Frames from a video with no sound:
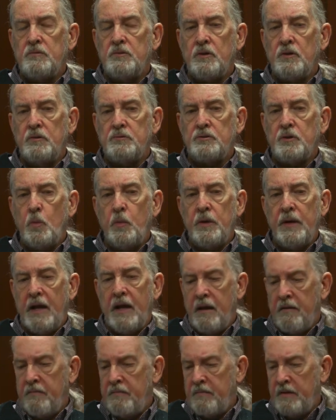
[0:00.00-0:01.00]
So we
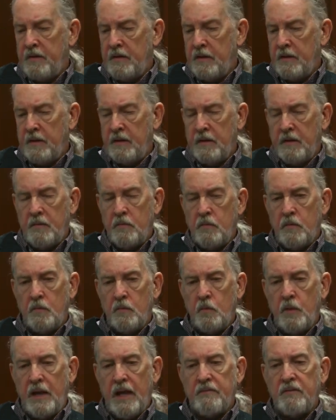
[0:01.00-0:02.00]
have
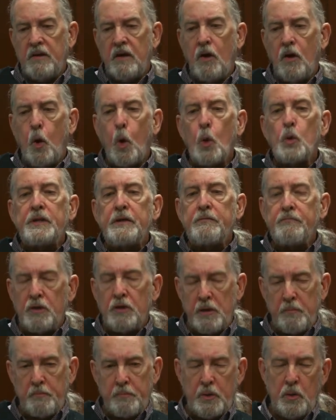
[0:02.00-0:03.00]
a whole different
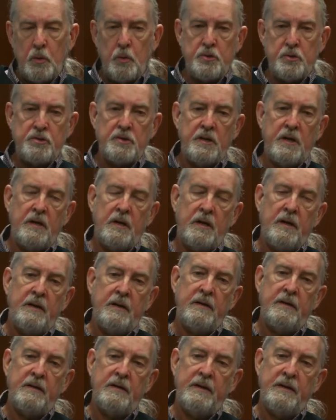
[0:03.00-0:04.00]
approach
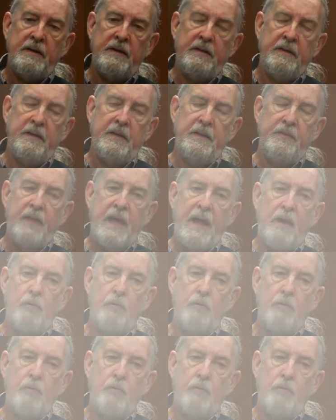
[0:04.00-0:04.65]
in that